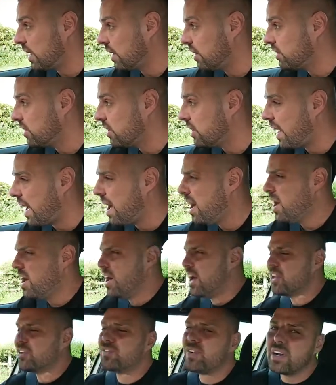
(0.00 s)
I know that.
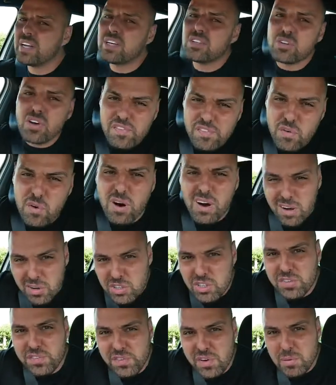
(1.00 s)
It's funny because I thought I'll
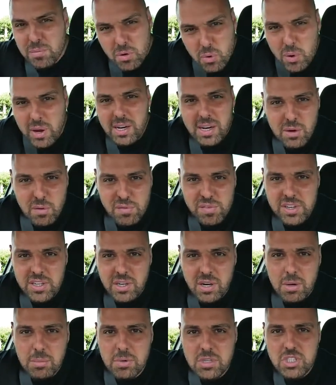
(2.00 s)
just film a quick little
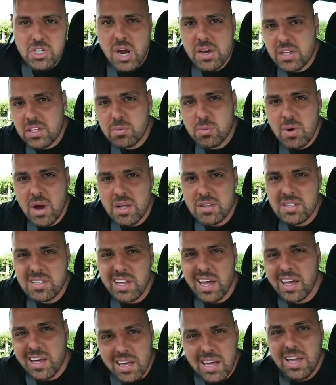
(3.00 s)
video on my journey to work
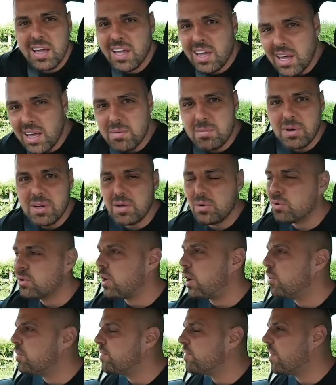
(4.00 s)
today in my little
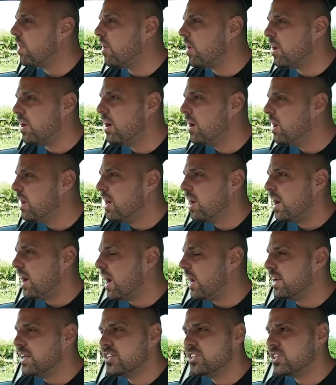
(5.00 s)
Golf R.
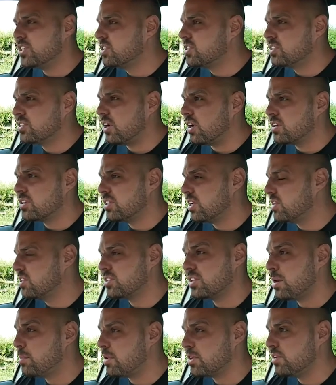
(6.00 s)
And it's just there's
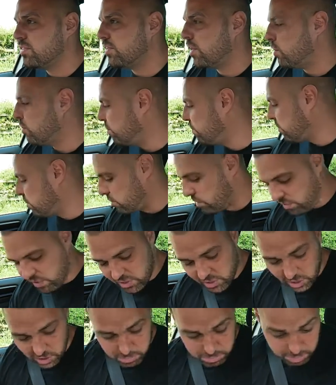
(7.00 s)
so much involved with filming a
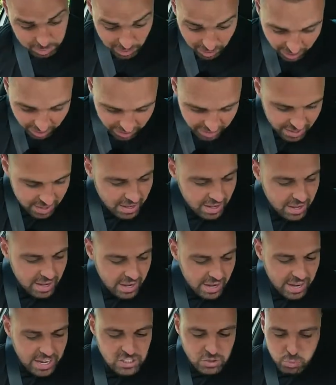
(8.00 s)
video, but
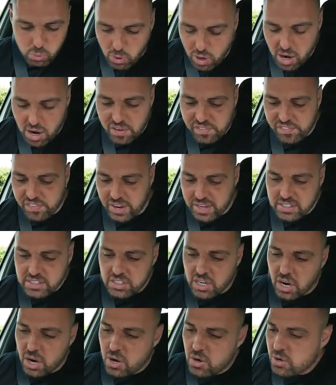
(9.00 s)
it's worth it.
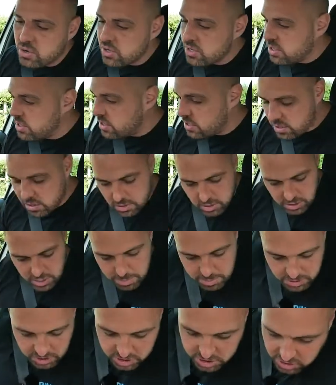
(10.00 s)
So let
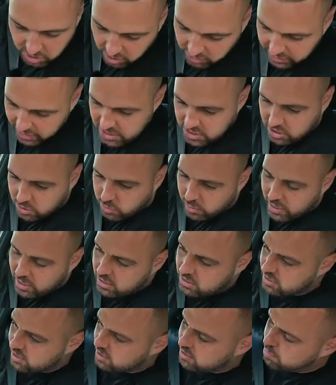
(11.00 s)
me just start the engine quick
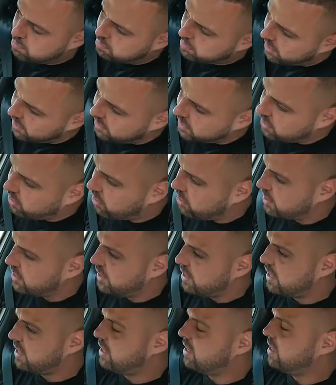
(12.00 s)
because it's bloody hot in here.